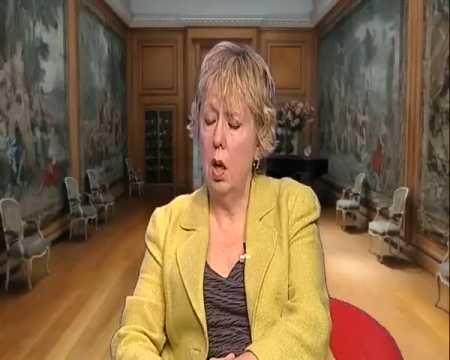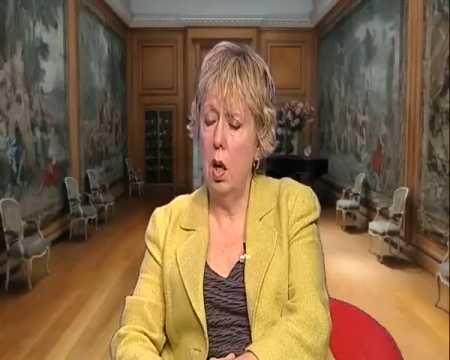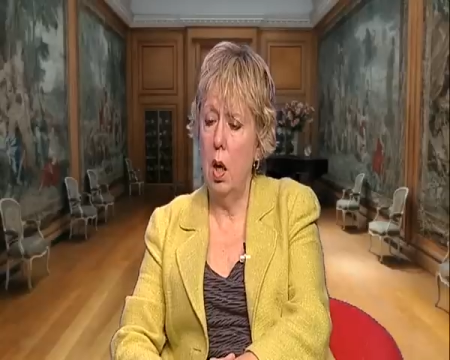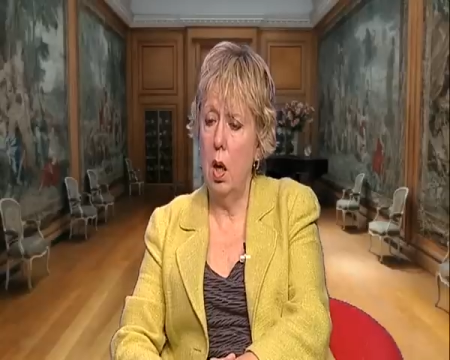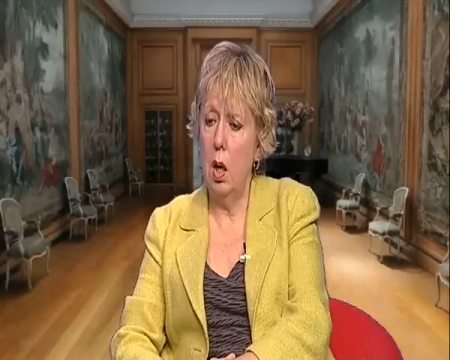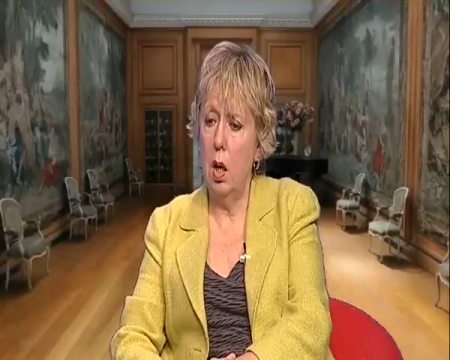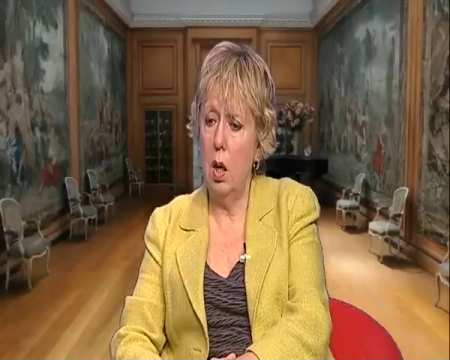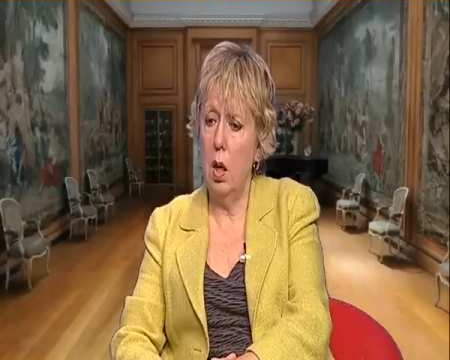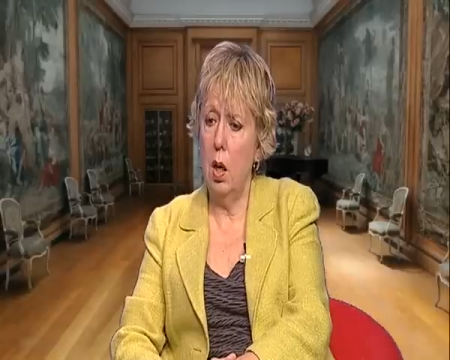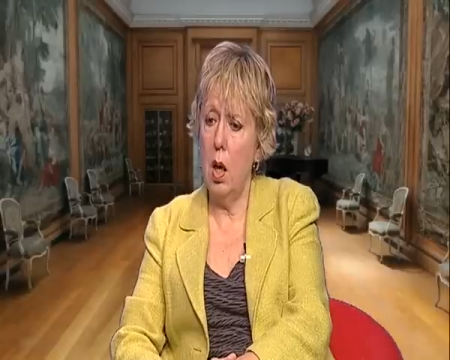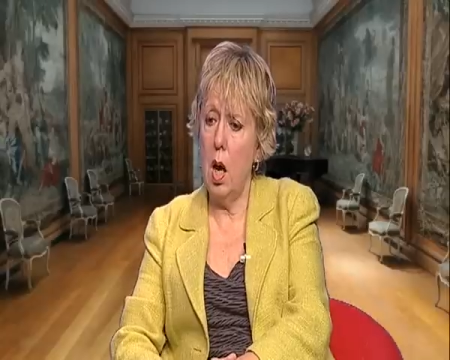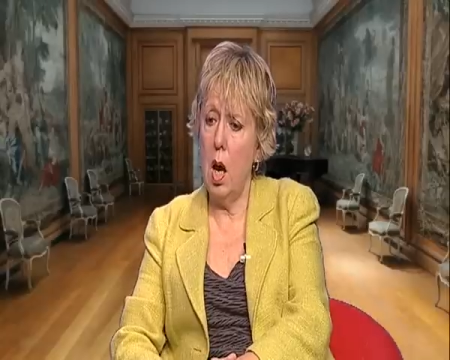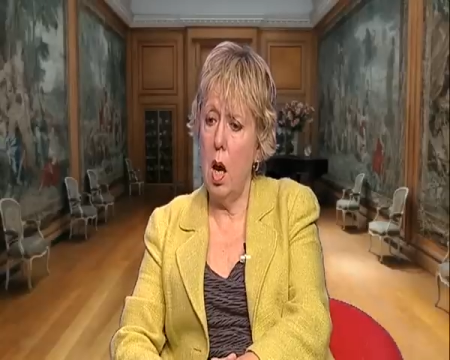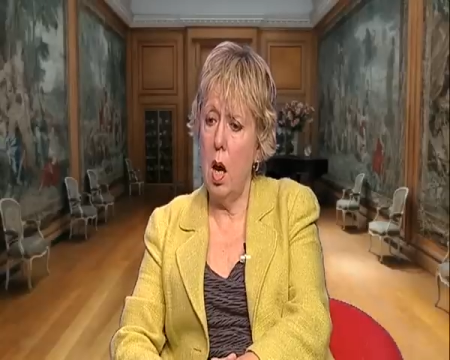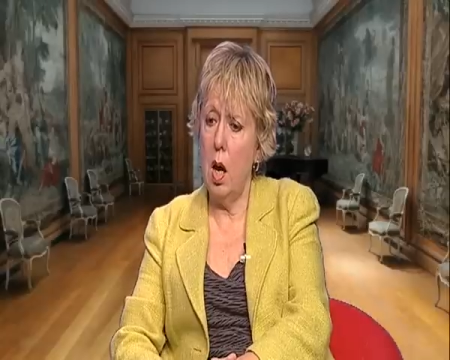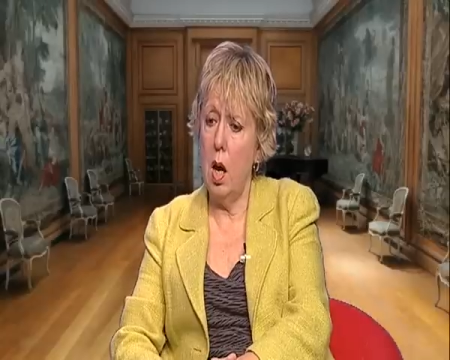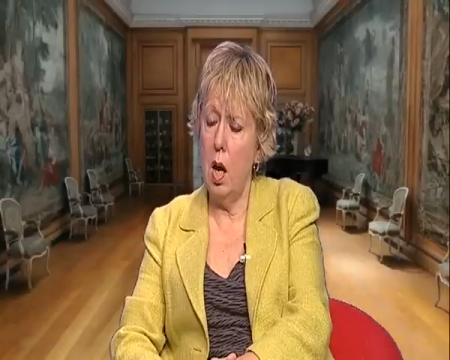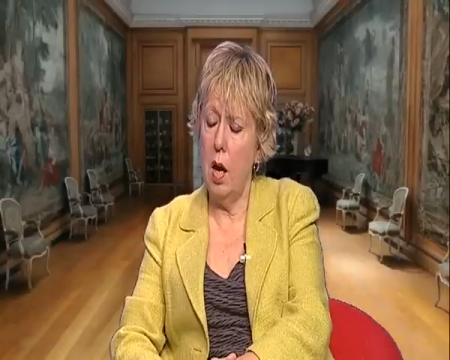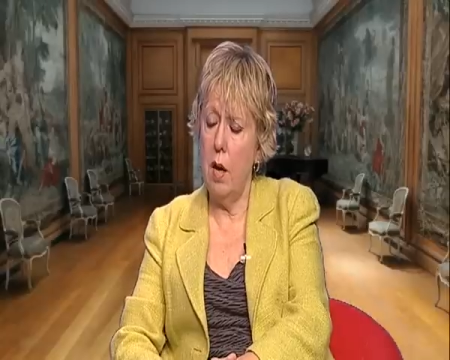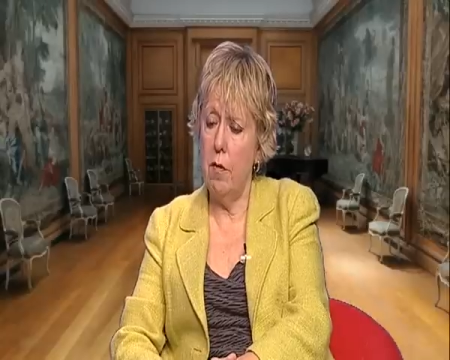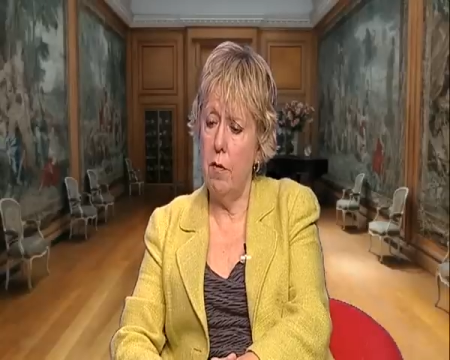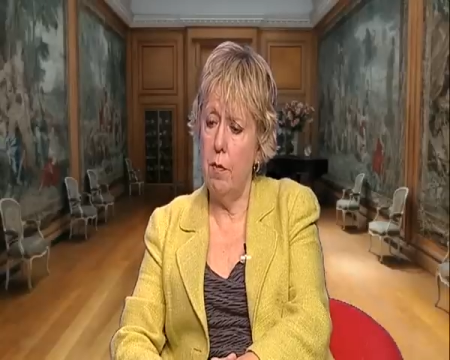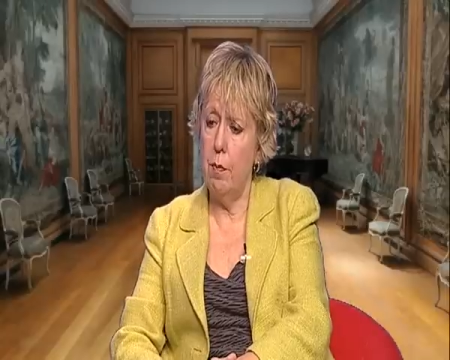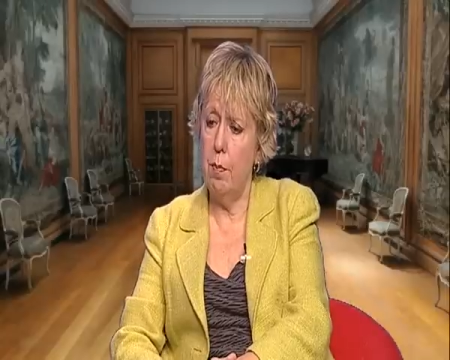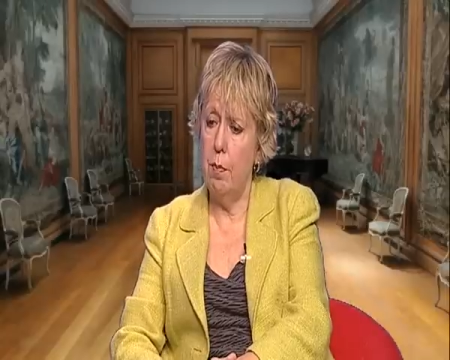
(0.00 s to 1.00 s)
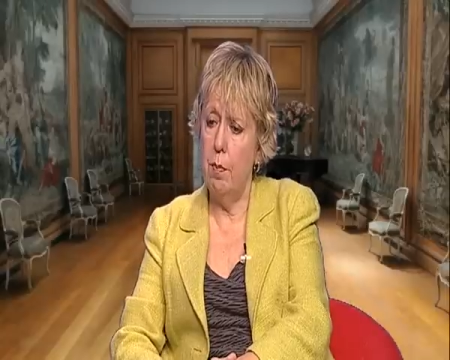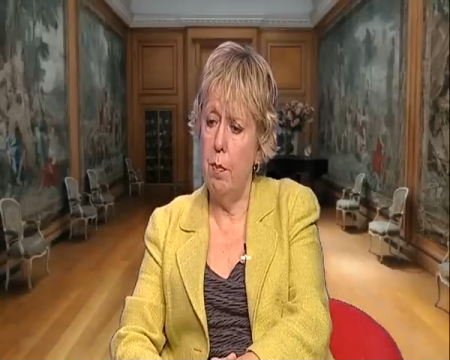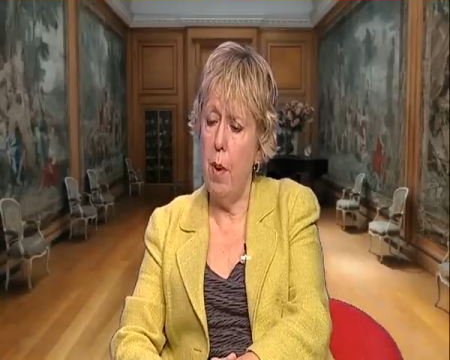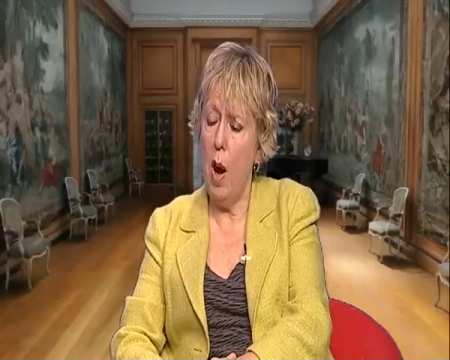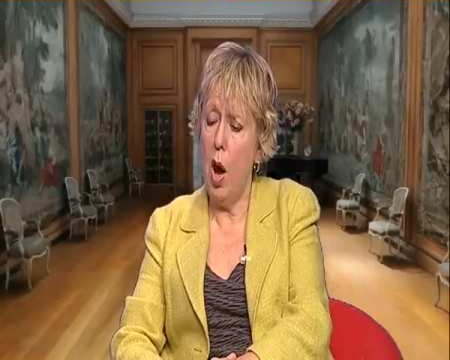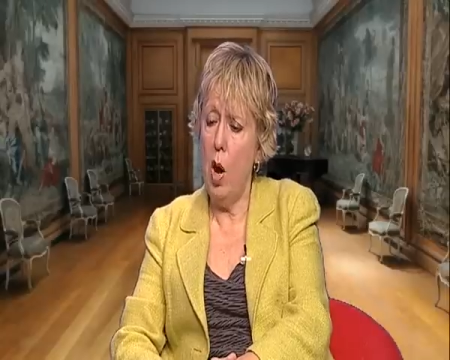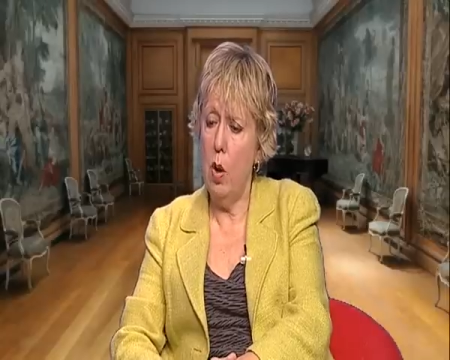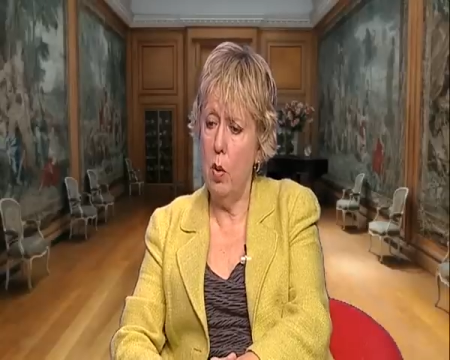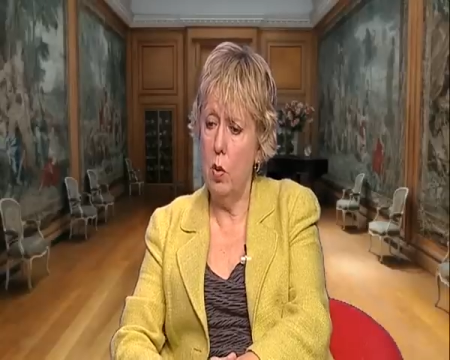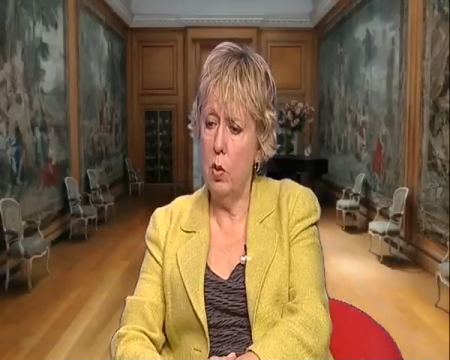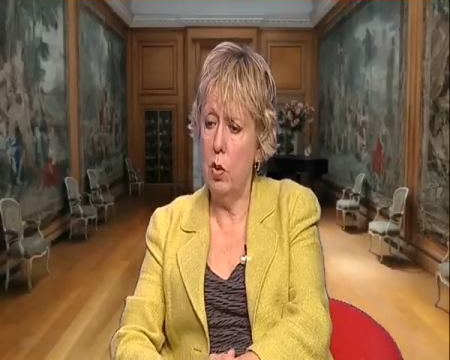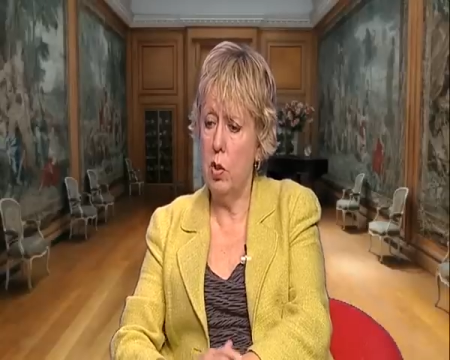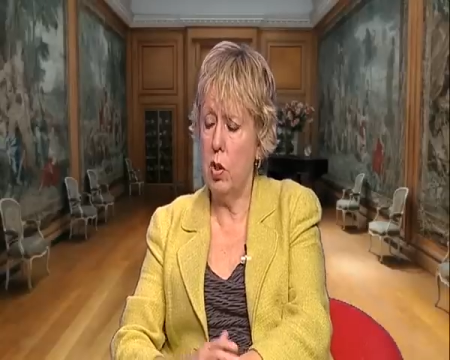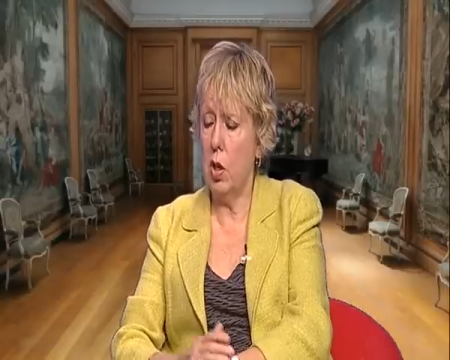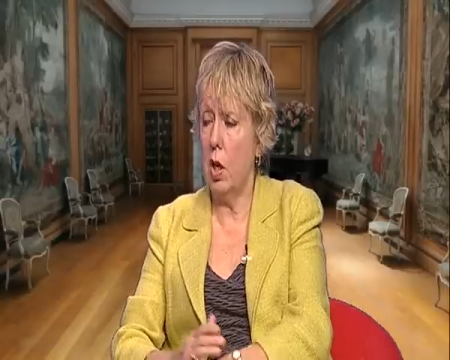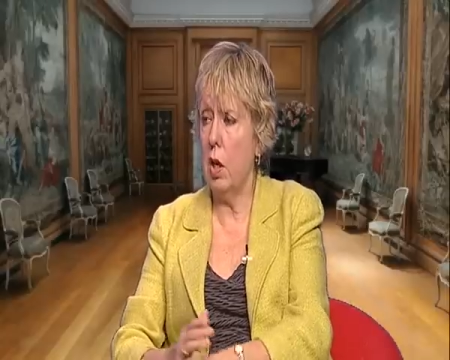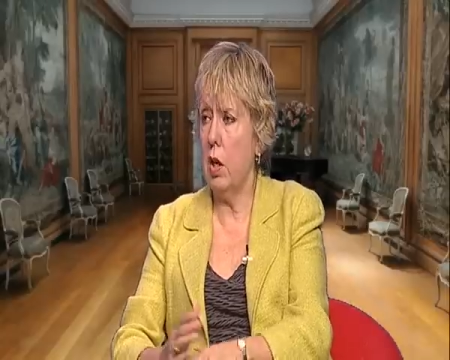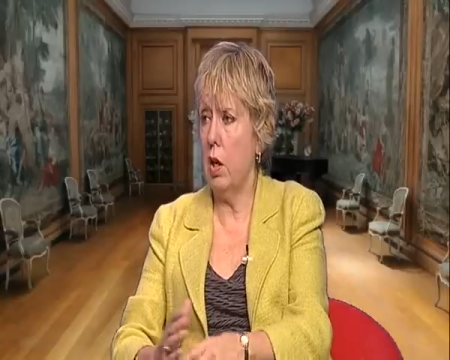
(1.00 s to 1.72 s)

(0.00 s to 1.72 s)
have posed